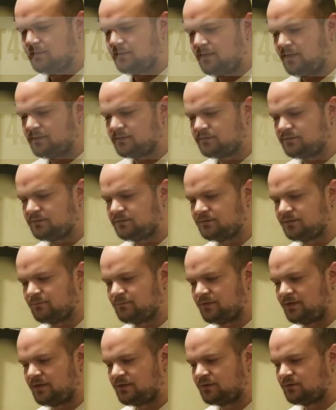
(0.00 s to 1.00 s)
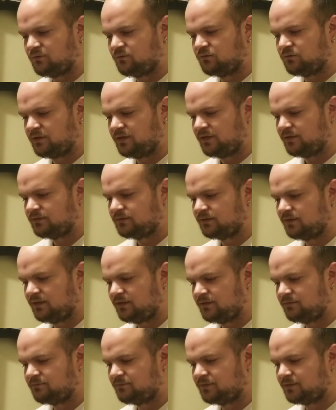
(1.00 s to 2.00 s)
Actually, someone had a cool day
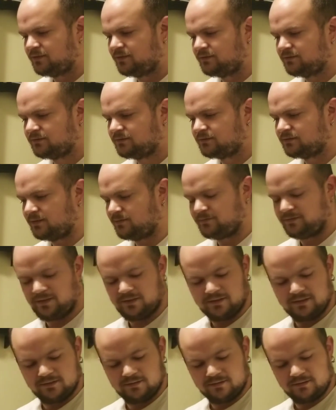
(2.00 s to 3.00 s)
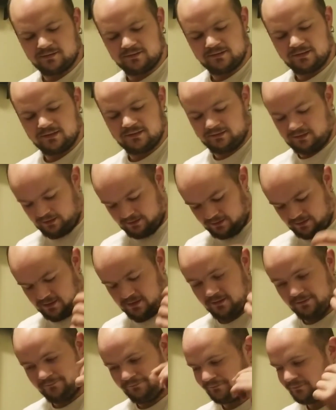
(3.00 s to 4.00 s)
today, but slept in because it's
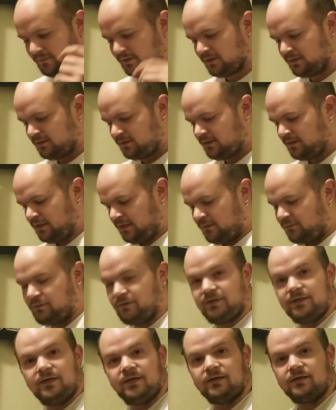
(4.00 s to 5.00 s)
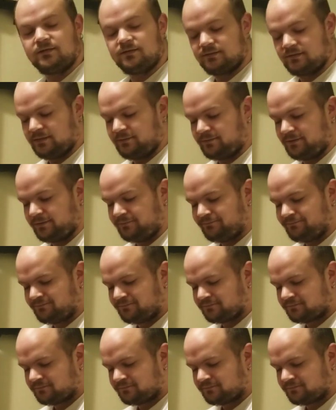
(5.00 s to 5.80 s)
Sunday. One day I get to sleep in.